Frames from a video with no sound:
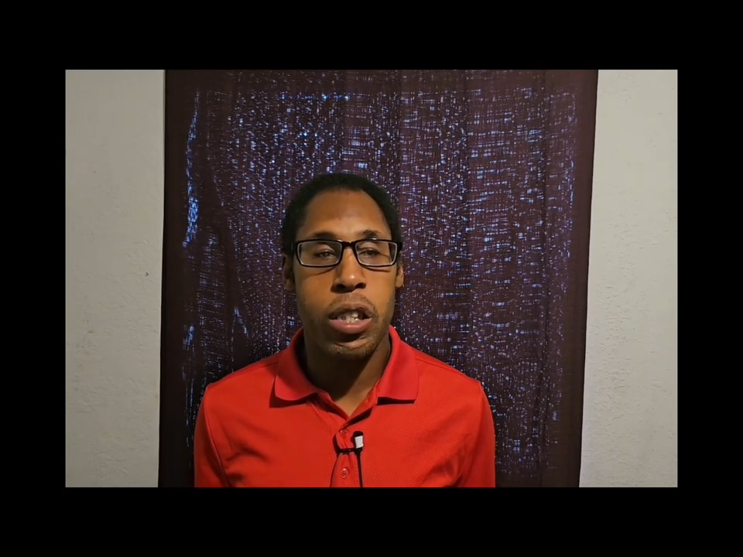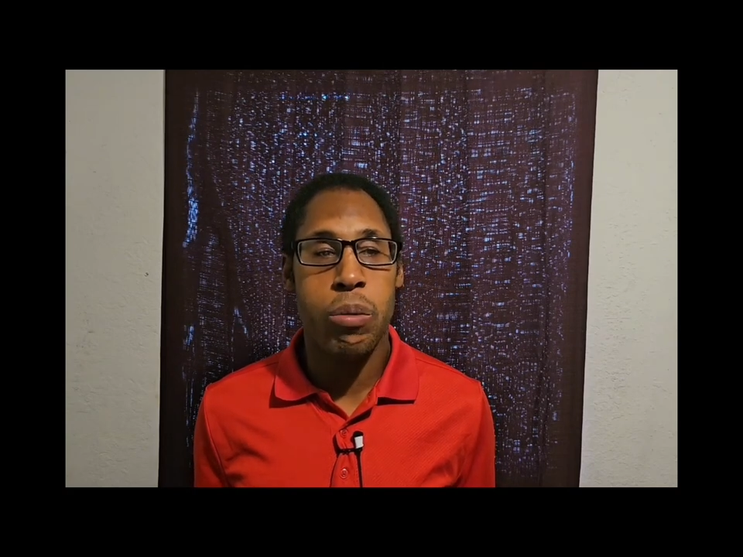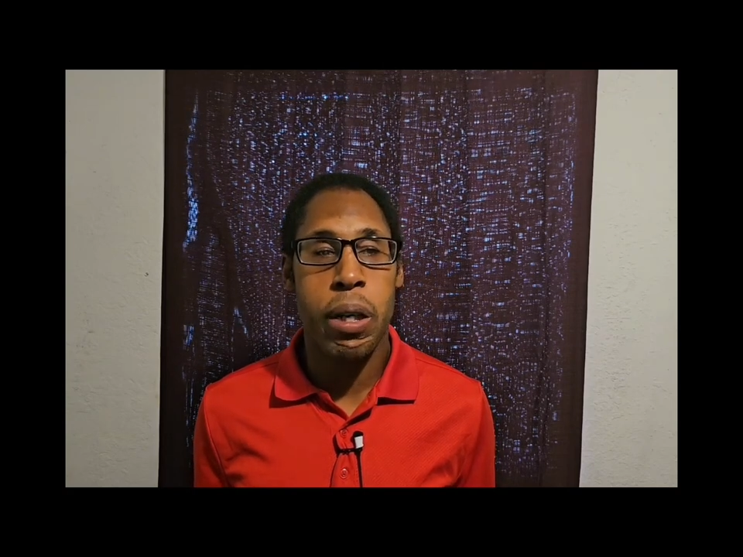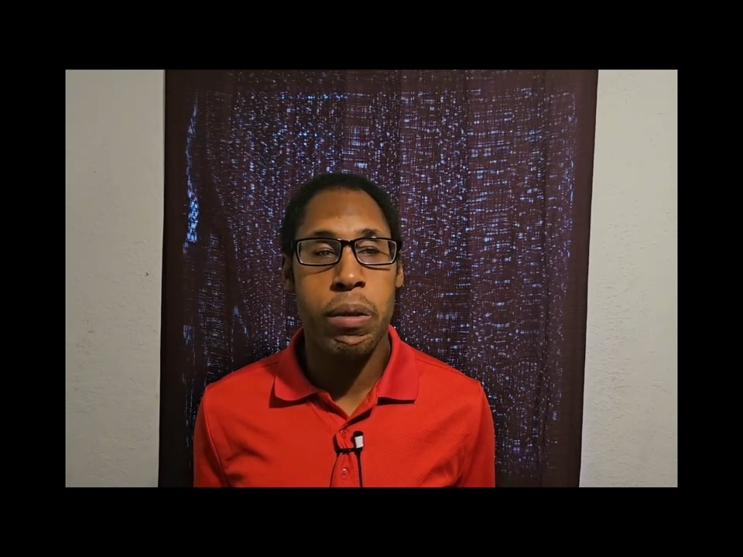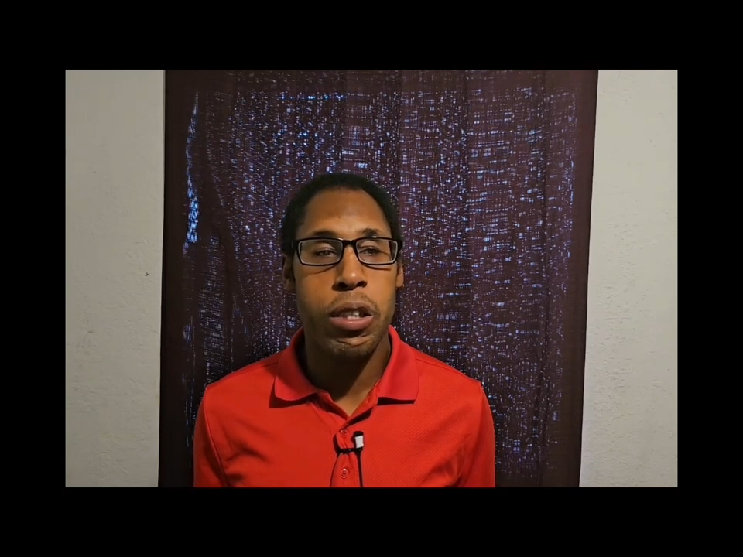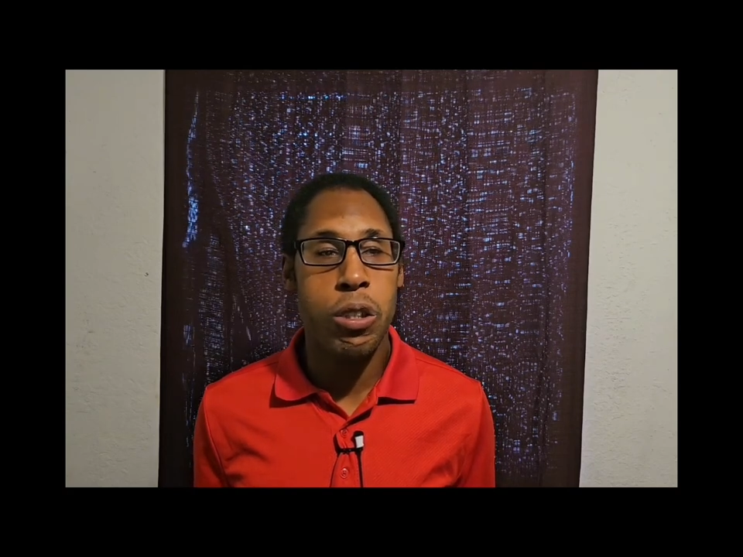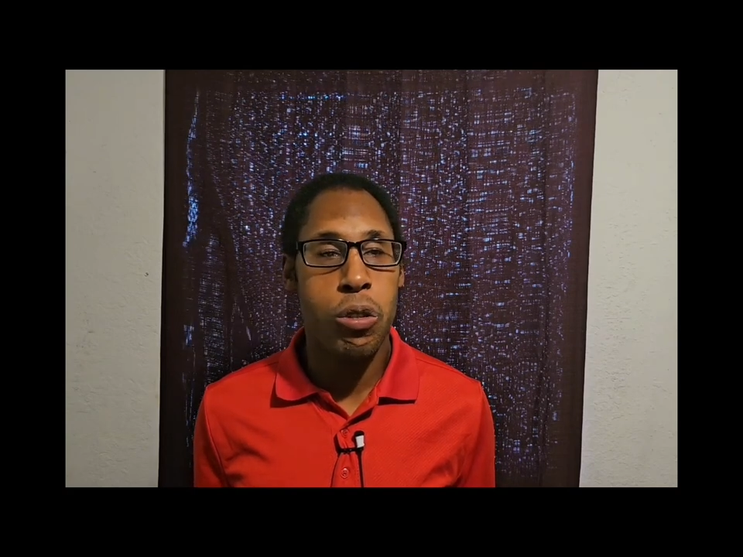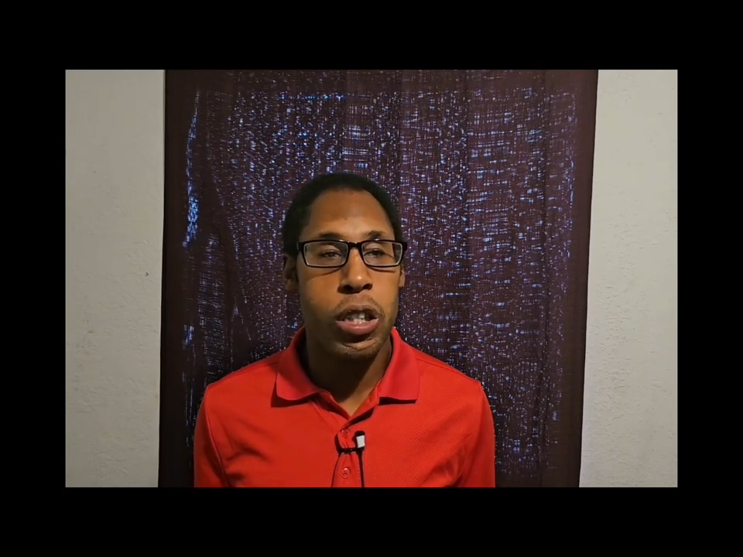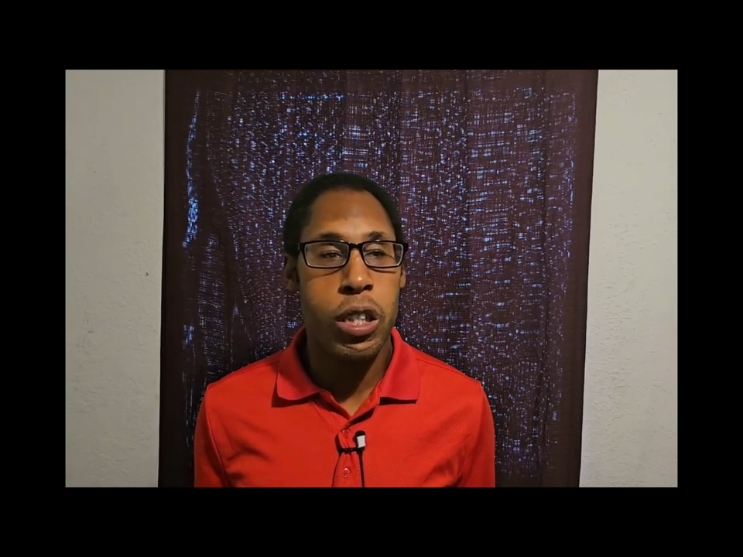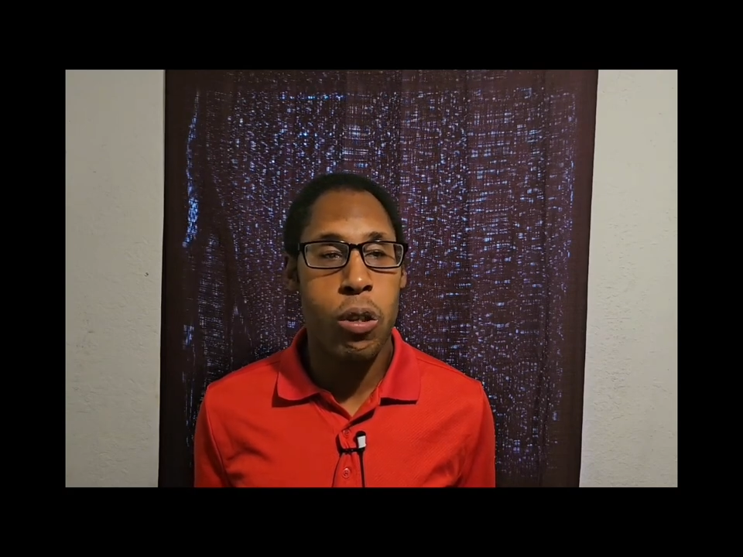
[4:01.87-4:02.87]
So you'll be able to
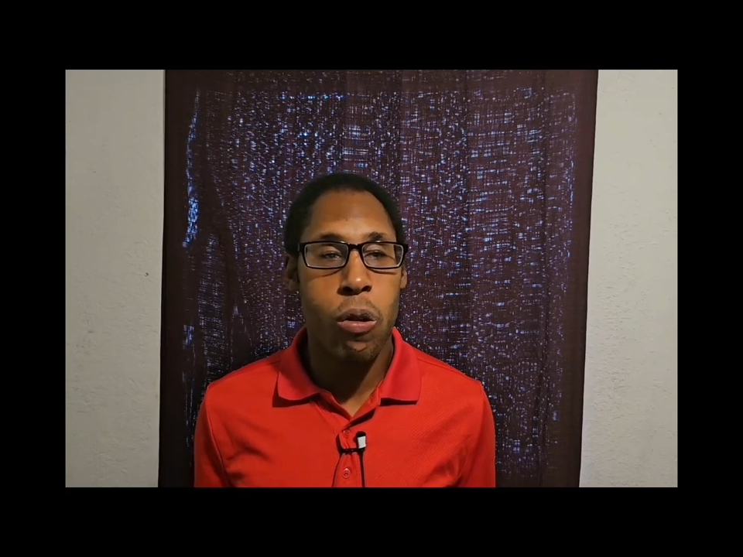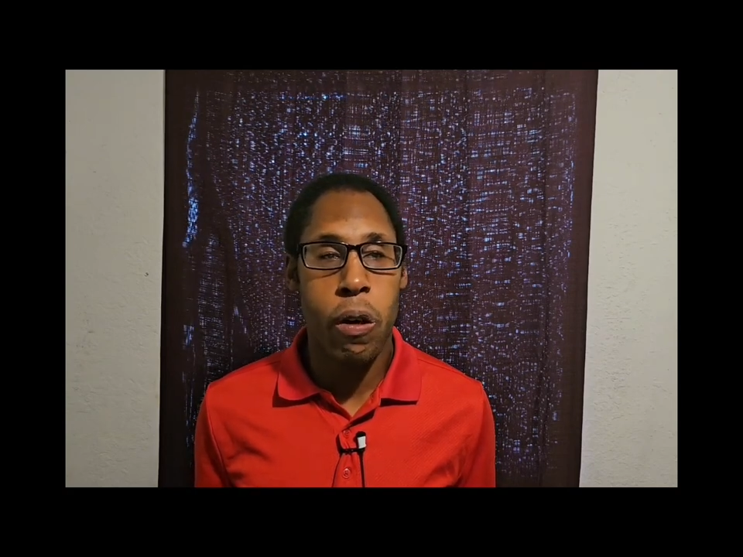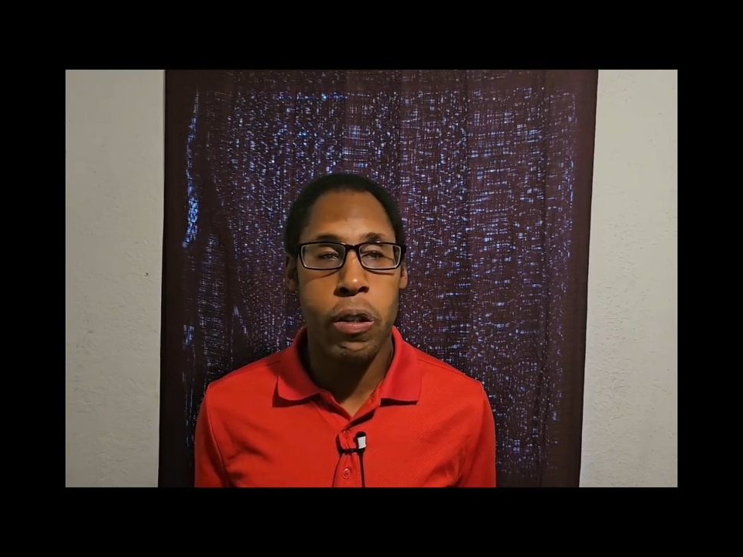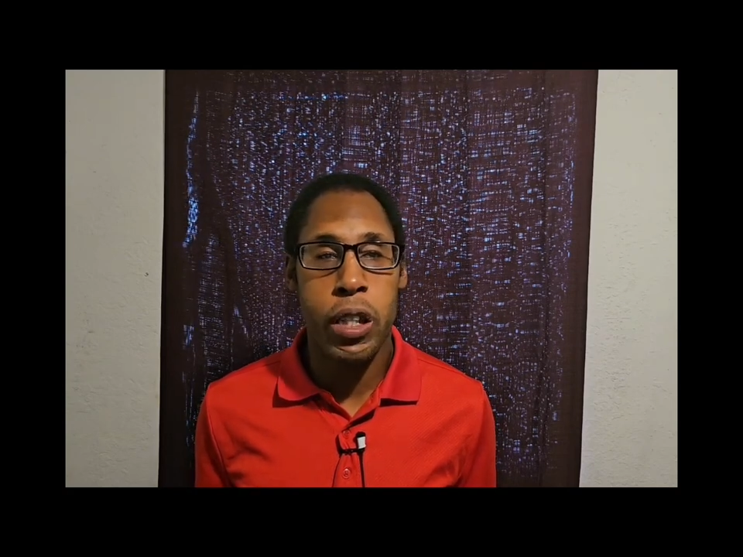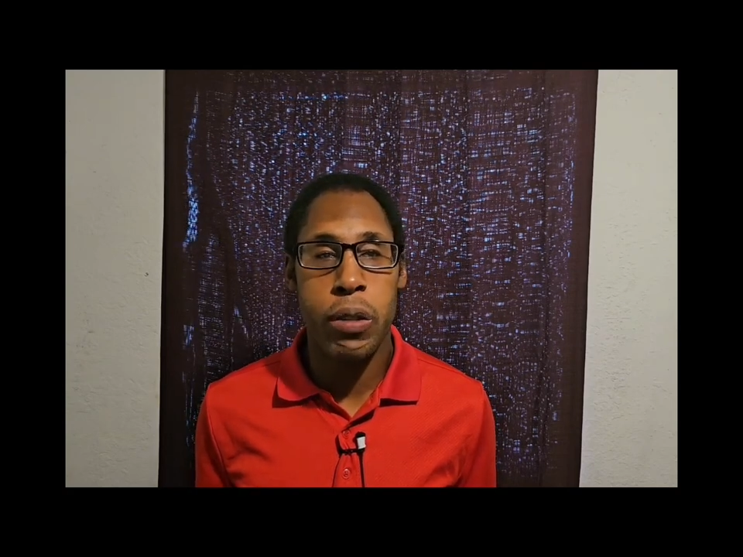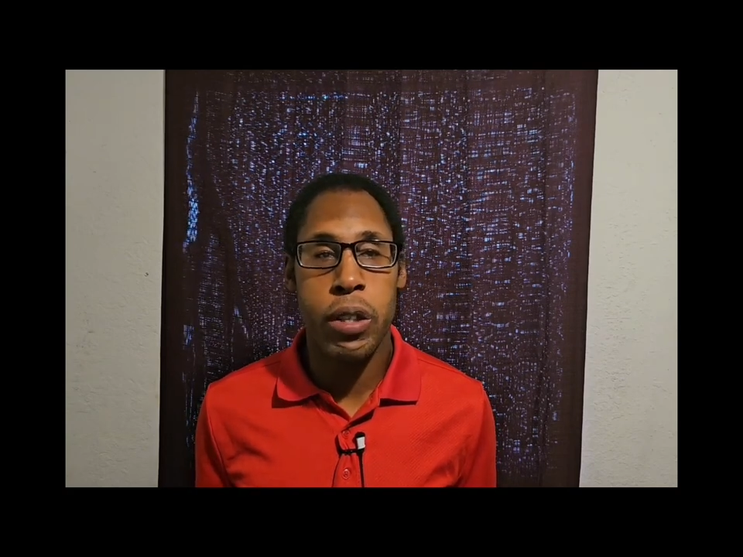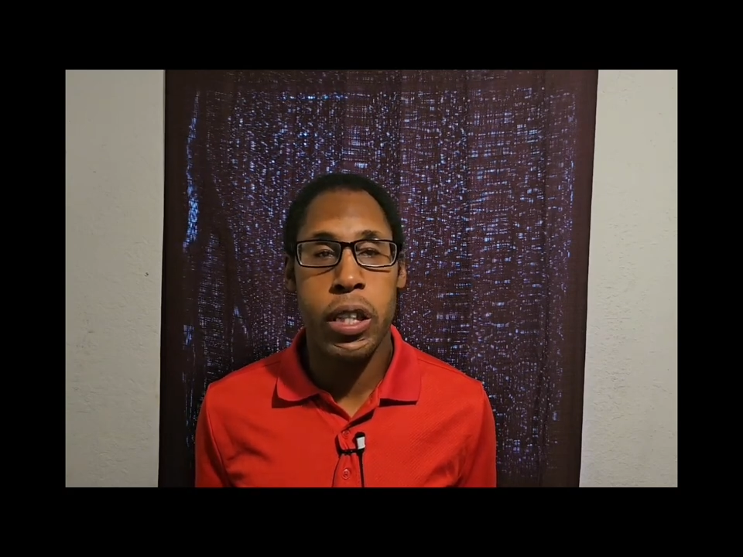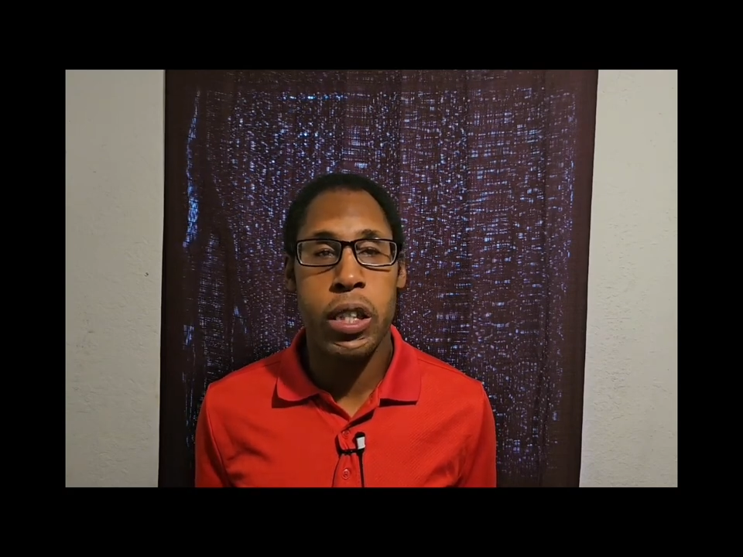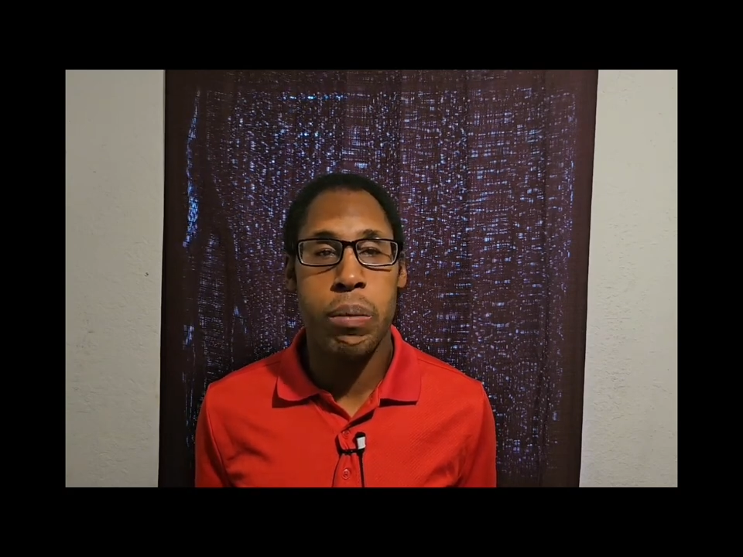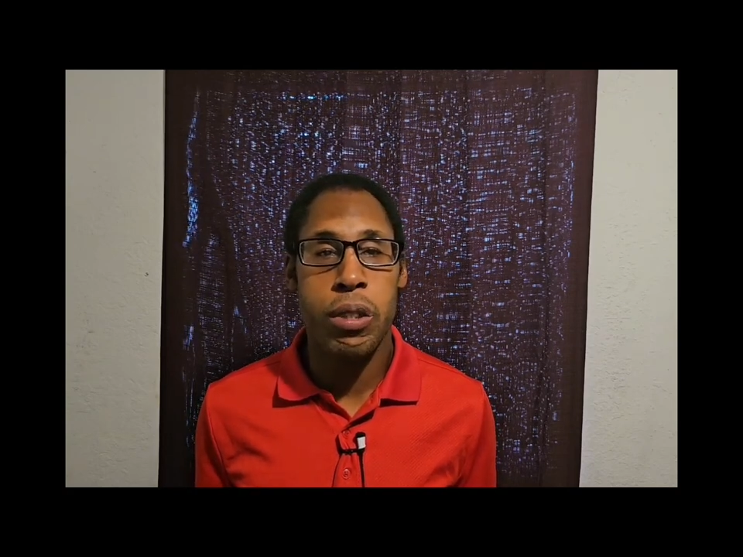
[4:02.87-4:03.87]
enjoy the quality
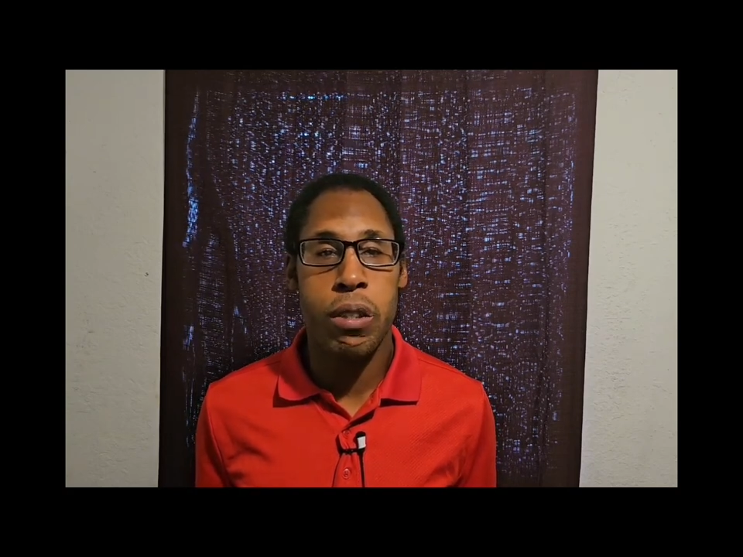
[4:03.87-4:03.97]
when it comes